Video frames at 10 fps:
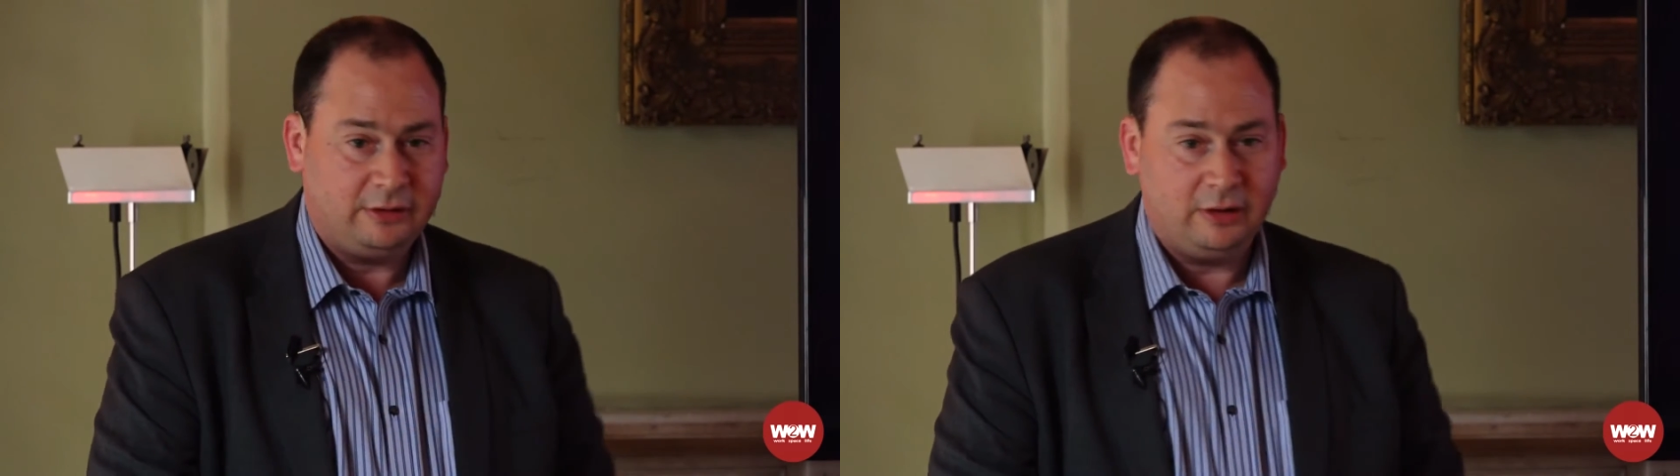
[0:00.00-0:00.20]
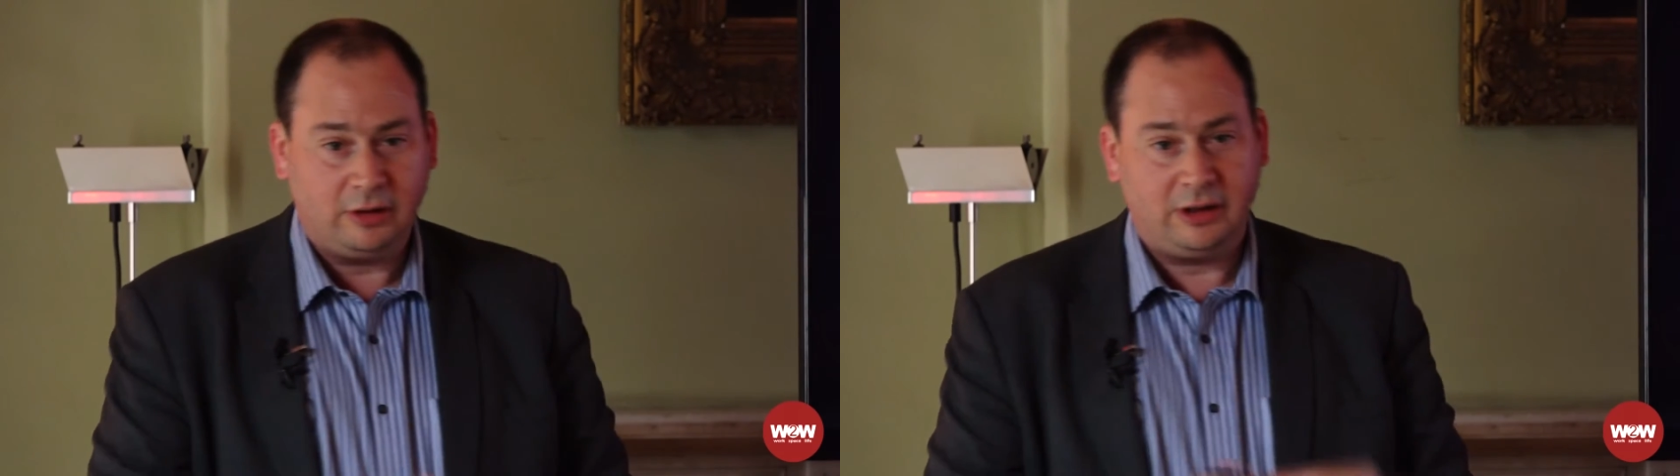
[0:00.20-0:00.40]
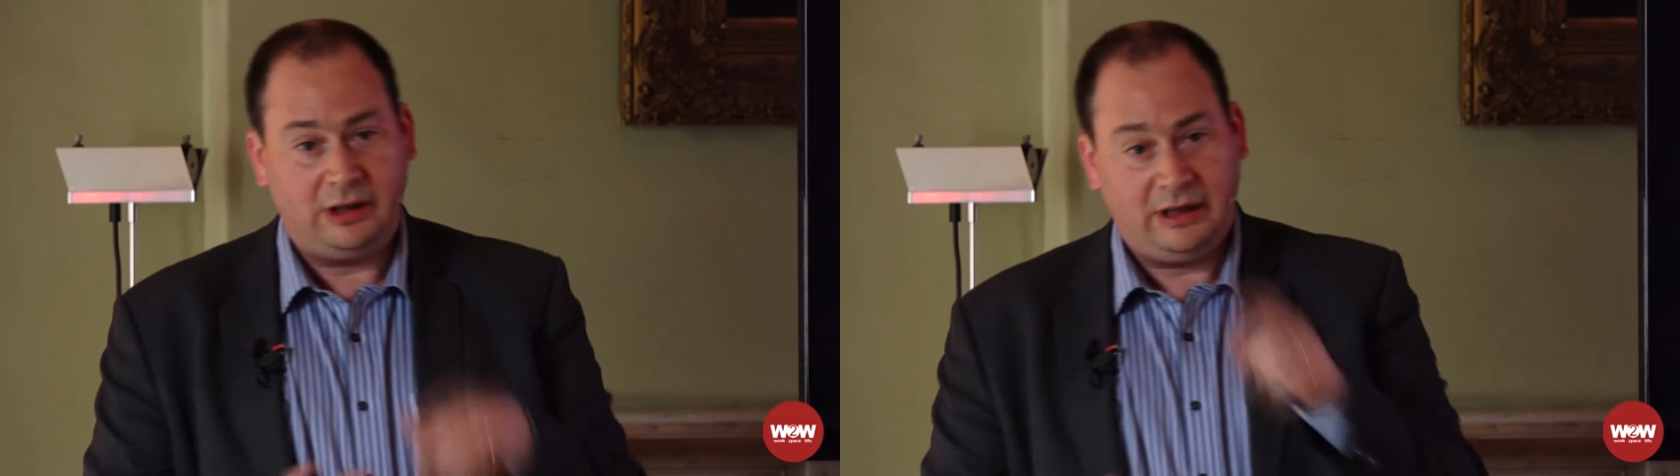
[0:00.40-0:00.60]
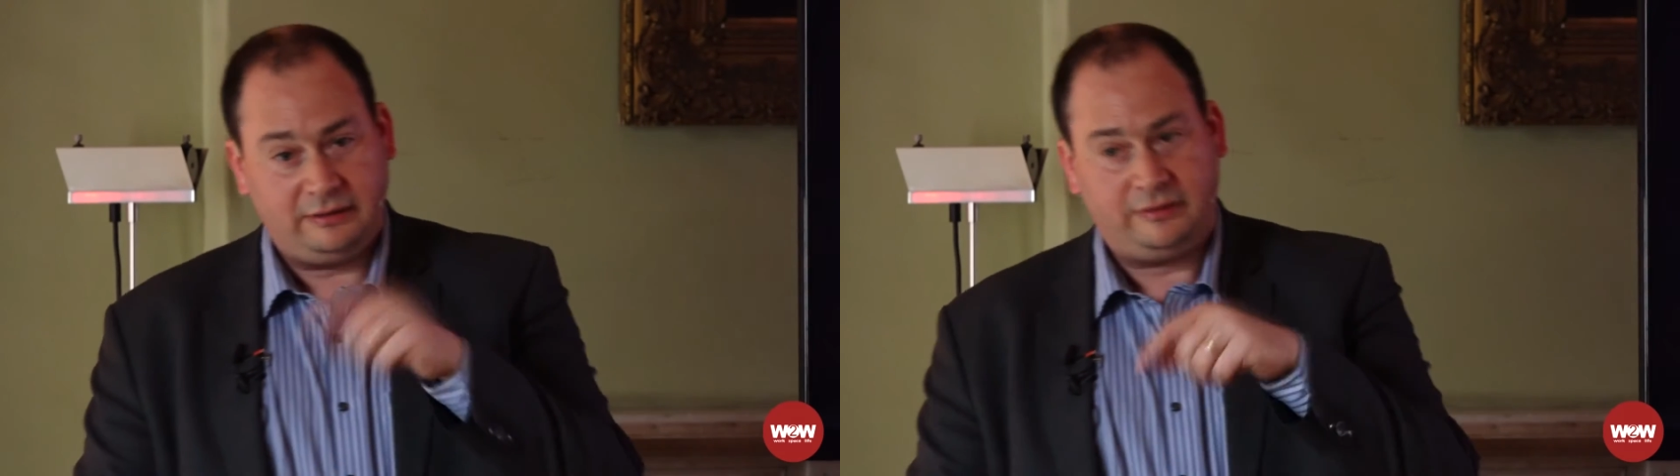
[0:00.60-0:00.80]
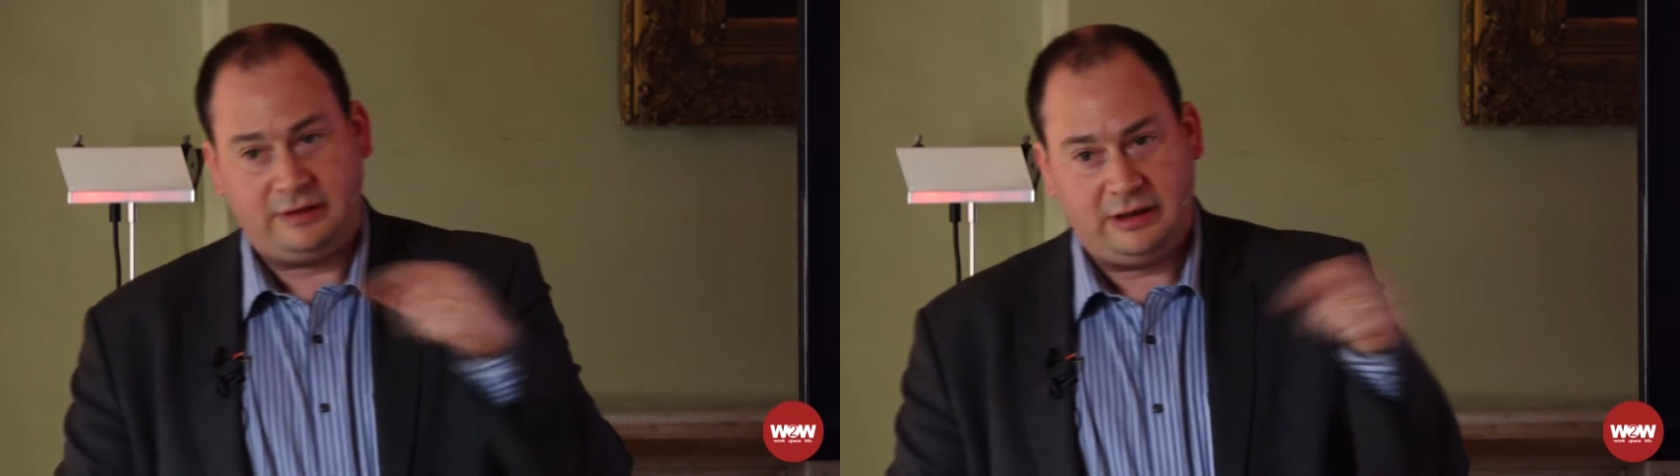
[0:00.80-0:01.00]
and you're looking at
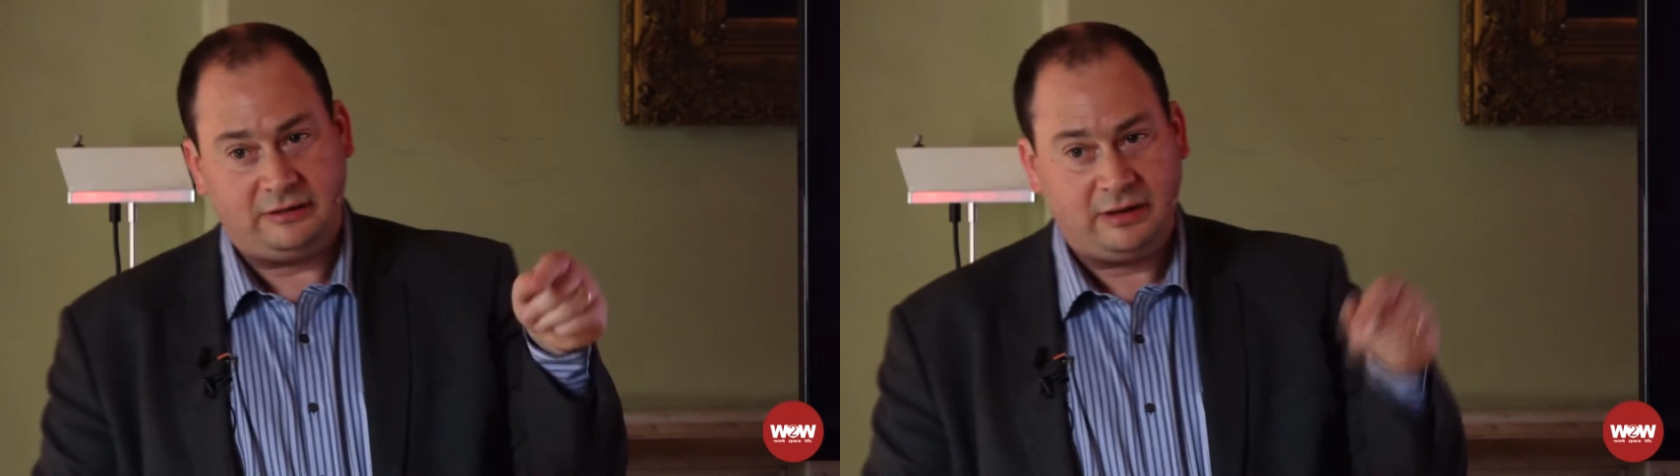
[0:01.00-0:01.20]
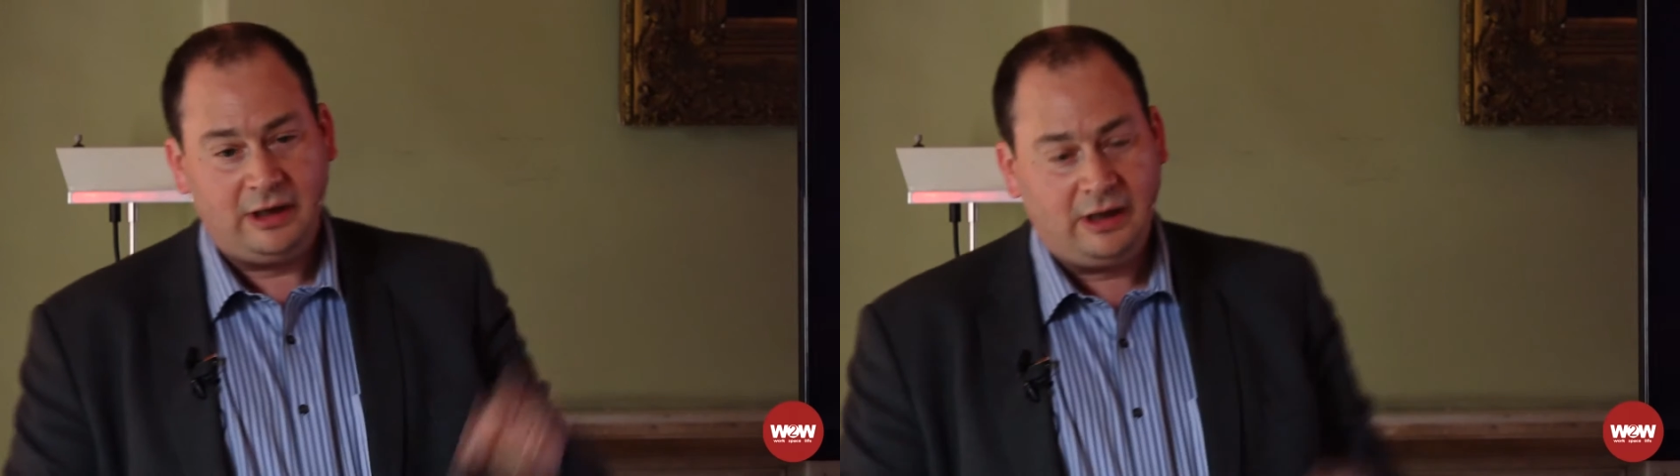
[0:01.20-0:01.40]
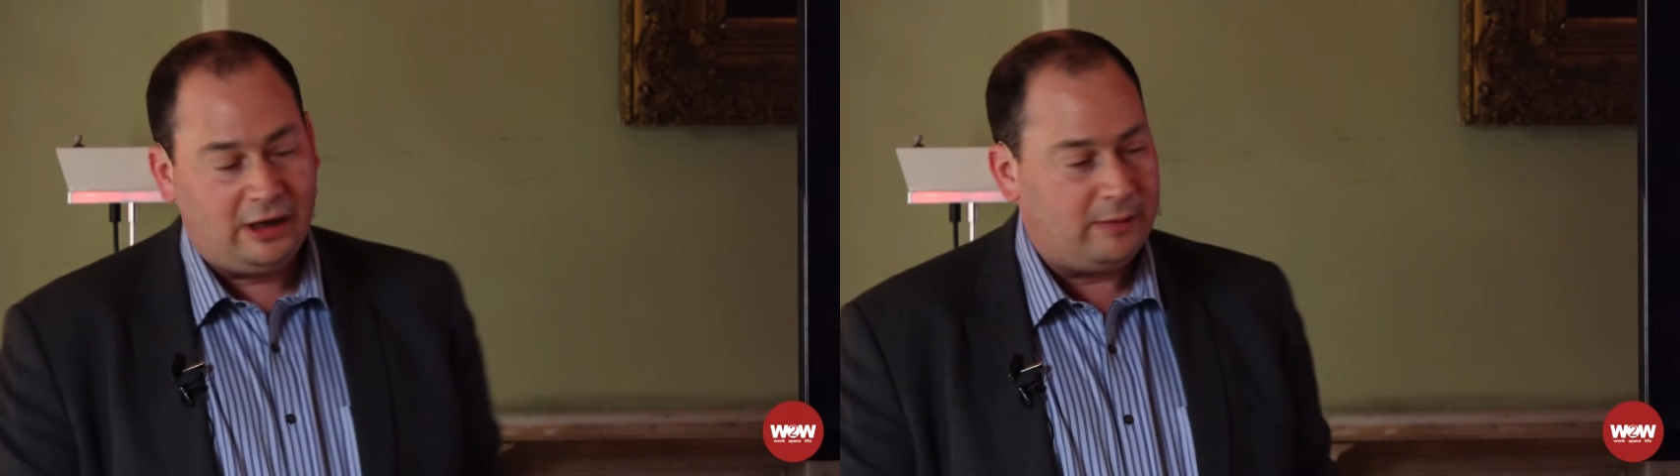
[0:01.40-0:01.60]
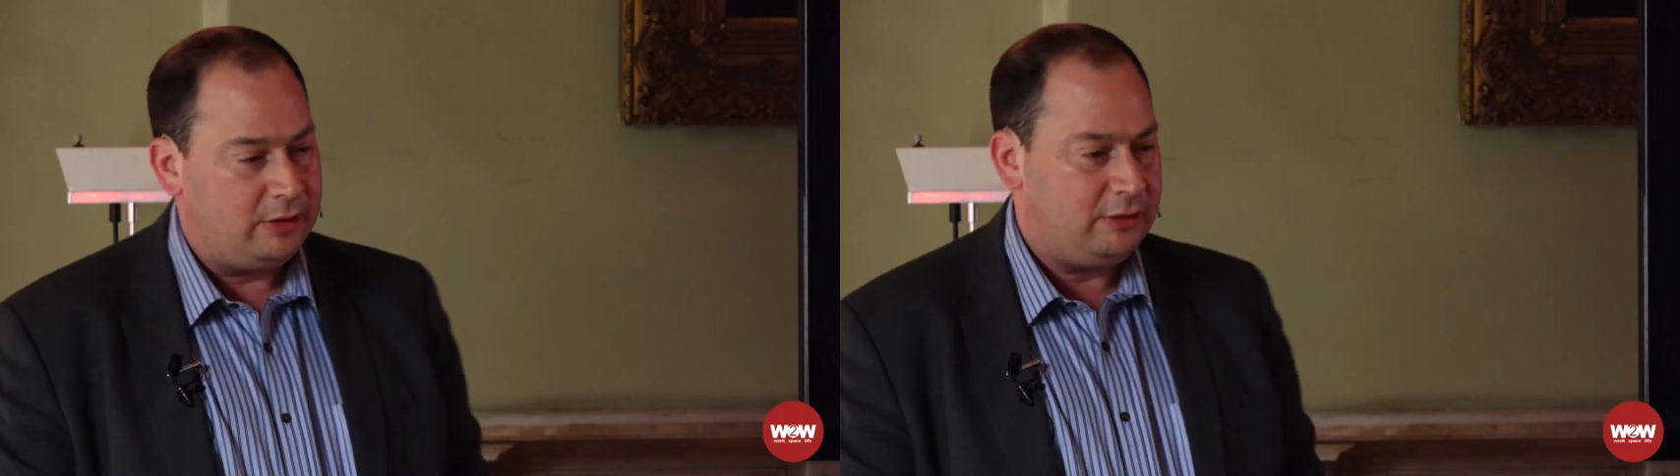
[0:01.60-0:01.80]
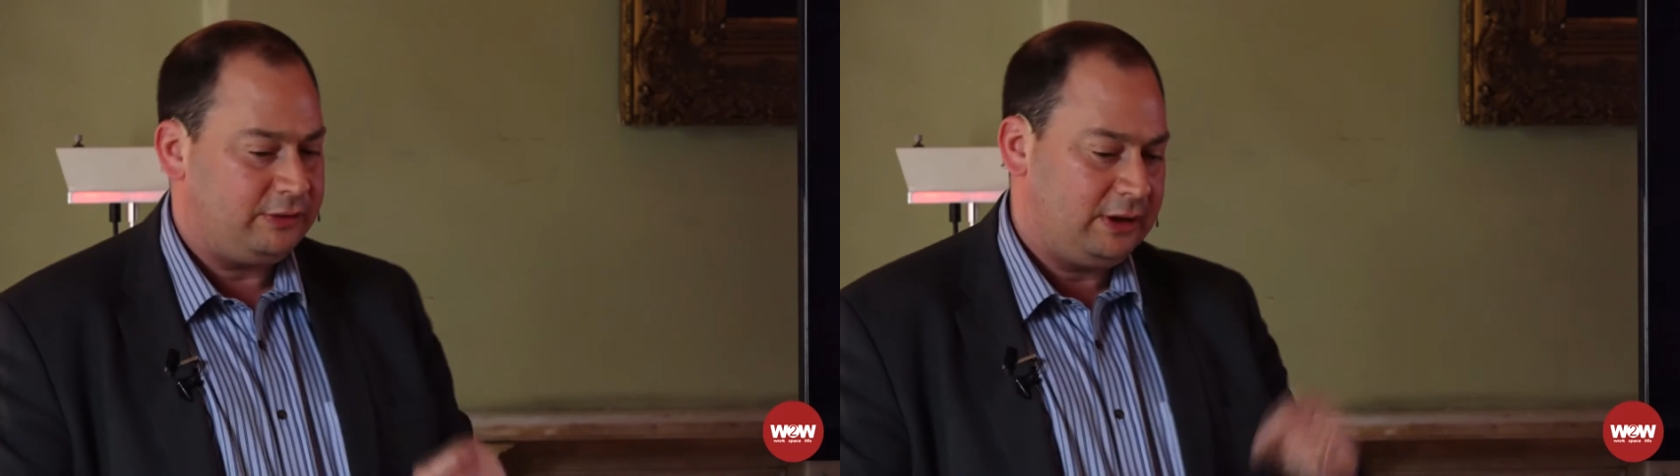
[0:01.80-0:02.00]
each seat
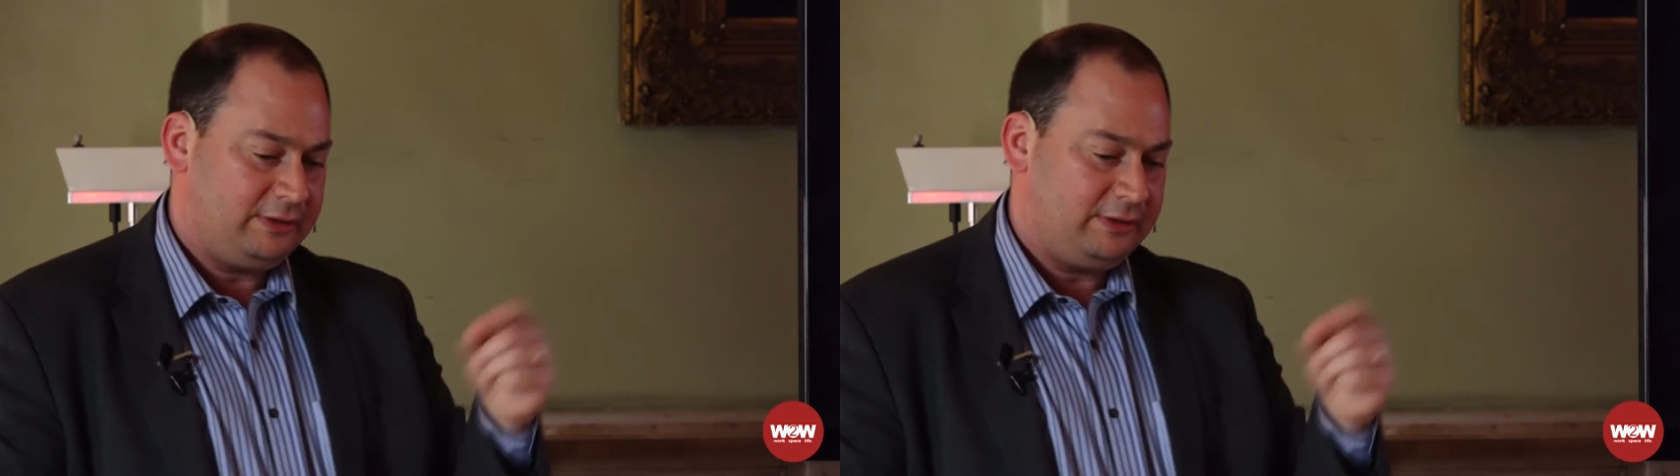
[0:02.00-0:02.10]
and you're saying,